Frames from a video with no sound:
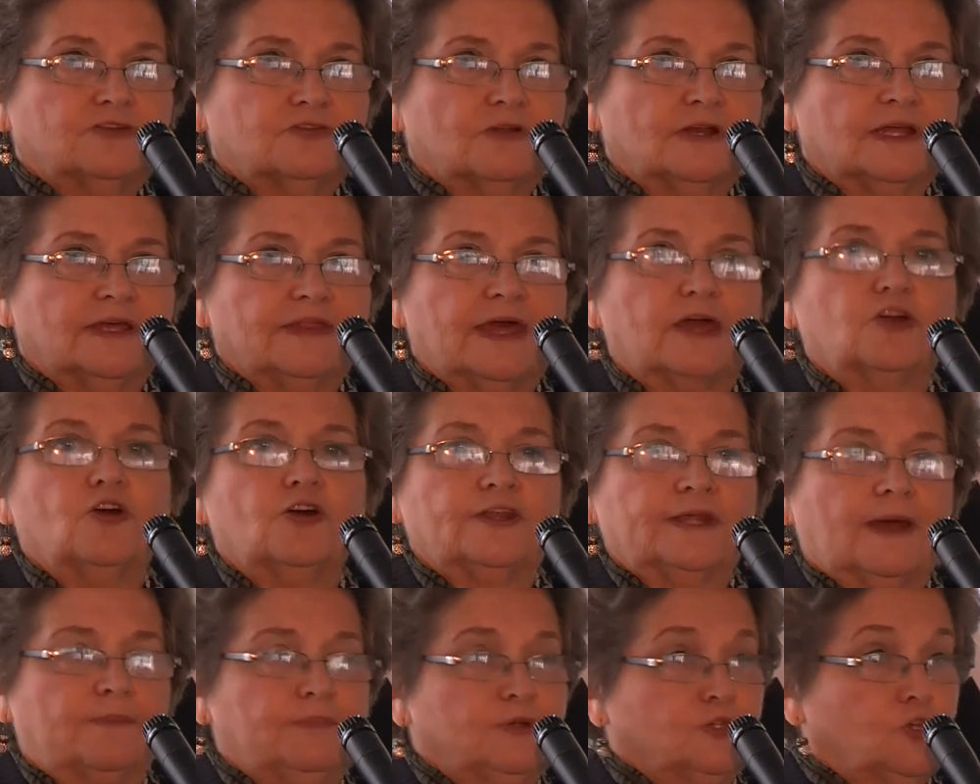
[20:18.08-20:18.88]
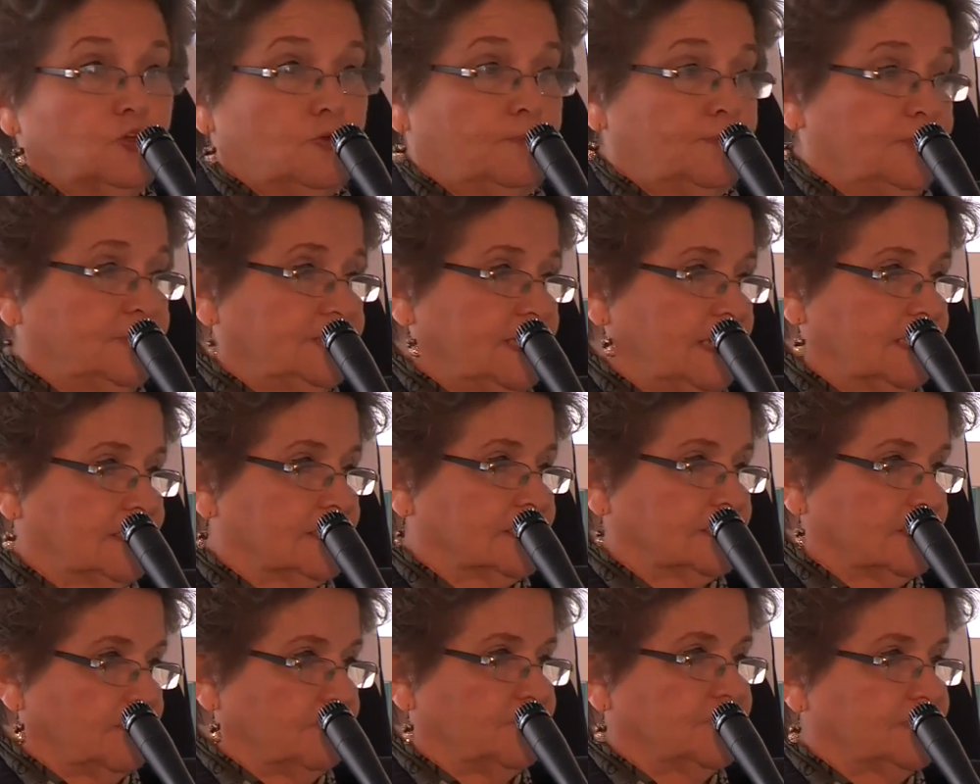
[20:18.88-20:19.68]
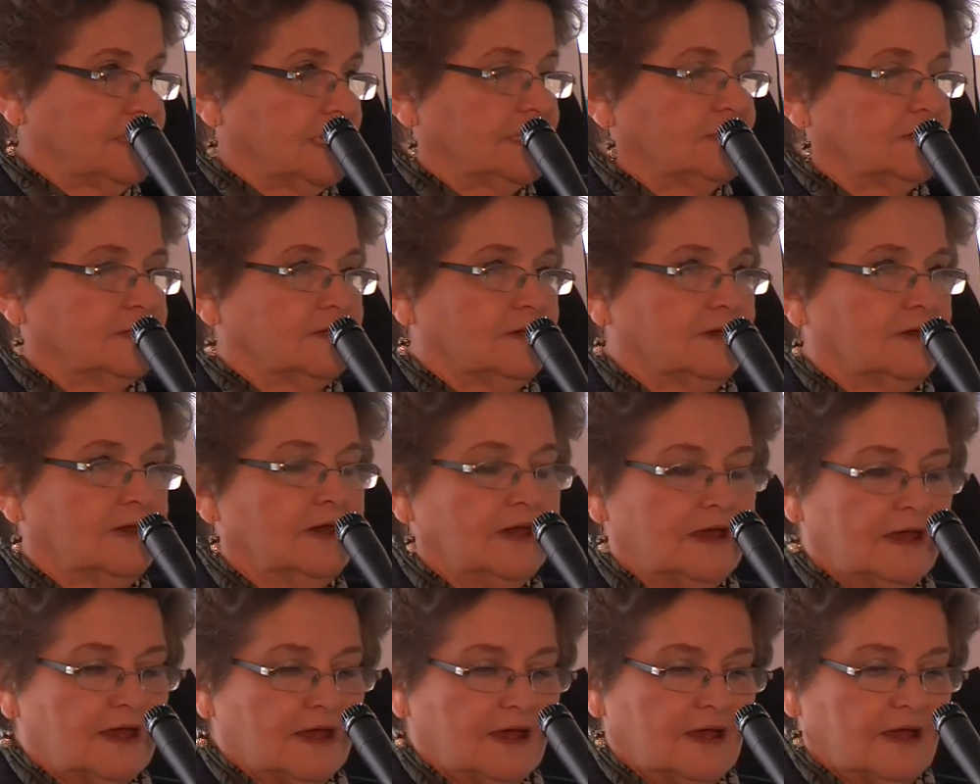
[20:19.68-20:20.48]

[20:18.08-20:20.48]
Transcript: Literally, they got up as her protectors and protected her.